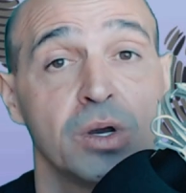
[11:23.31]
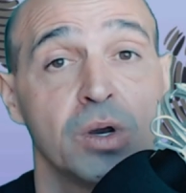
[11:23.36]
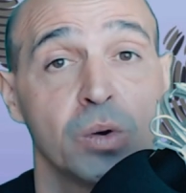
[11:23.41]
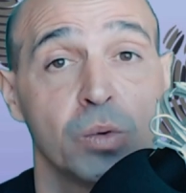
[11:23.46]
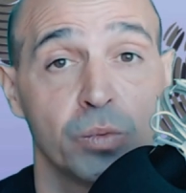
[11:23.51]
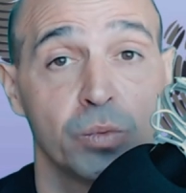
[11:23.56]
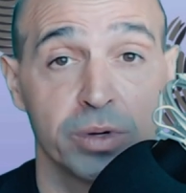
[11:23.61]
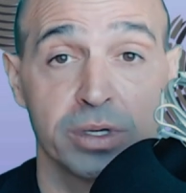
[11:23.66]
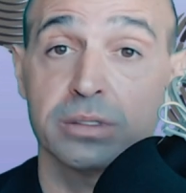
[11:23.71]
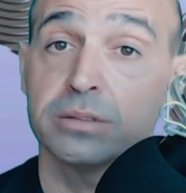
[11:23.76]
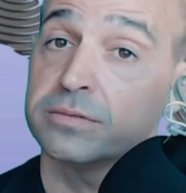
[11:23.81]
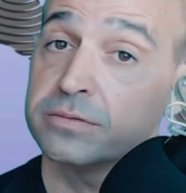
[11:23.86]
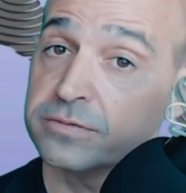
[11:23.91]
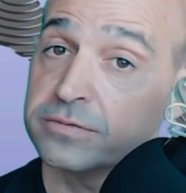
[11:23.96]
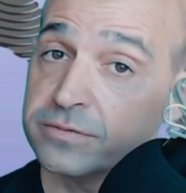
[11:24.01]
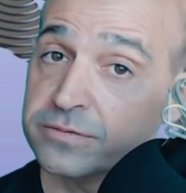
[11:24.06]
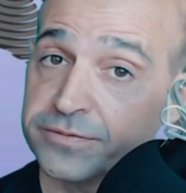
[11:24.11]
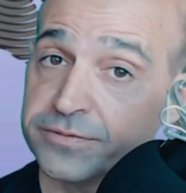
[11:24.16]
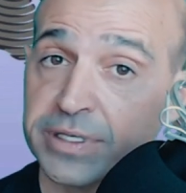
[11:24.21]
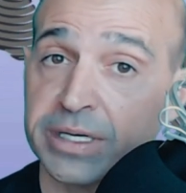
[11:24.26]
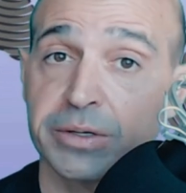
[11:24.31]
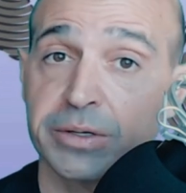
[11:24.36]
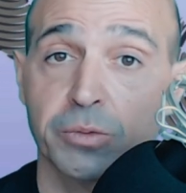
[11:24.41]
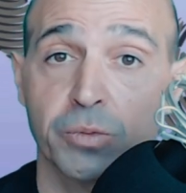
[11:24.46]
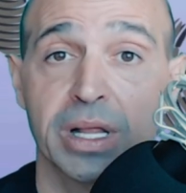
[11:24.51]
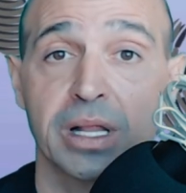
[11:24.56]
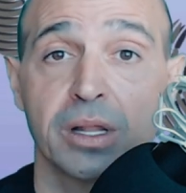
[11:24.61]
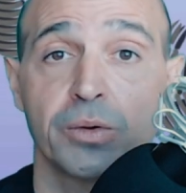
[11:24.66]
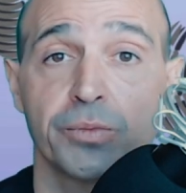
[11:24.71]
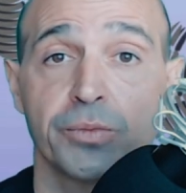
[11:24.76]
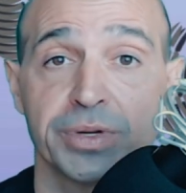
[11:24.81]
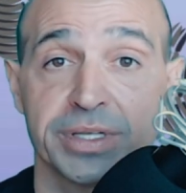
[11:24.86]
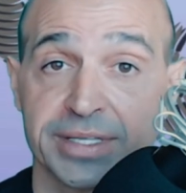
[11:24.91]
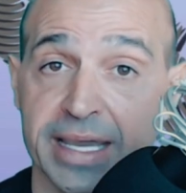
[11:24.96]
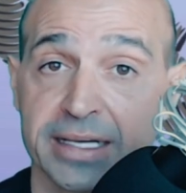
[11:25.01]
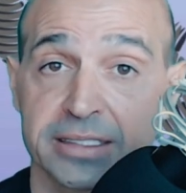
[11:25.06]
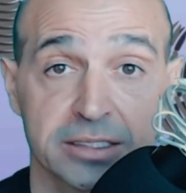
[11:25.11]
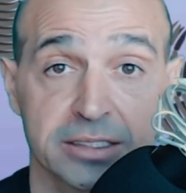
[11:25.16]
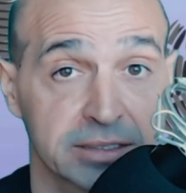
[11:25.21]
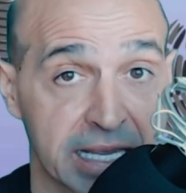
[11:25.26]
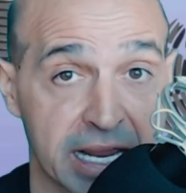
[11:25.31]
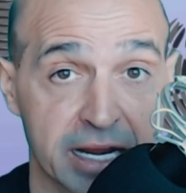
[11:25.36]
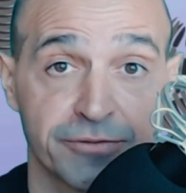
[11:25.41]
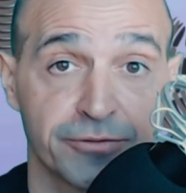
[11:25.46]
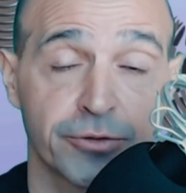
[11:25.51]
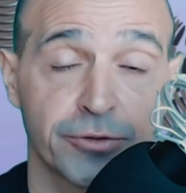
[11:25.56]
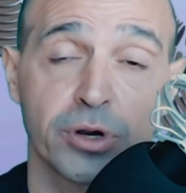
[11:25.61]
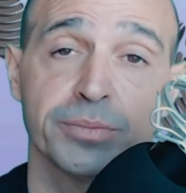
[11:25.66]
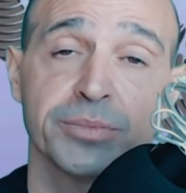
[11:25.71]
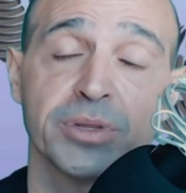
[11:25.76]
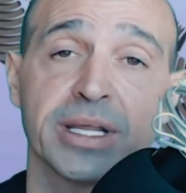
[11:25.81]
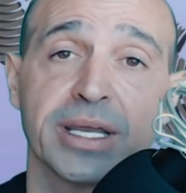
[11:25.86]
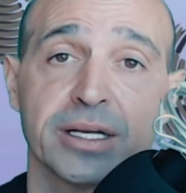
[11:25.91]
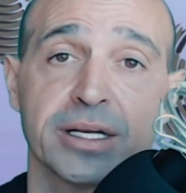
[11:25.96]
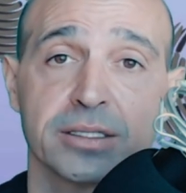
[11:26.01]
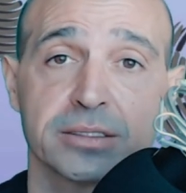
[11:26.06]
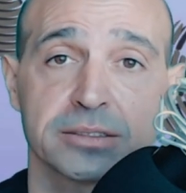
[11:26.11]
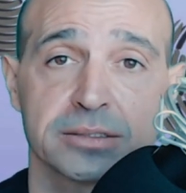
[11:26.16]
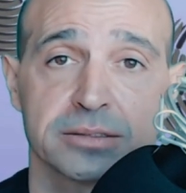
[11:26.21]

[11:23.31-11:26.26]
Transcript: were very well redacted and formulated.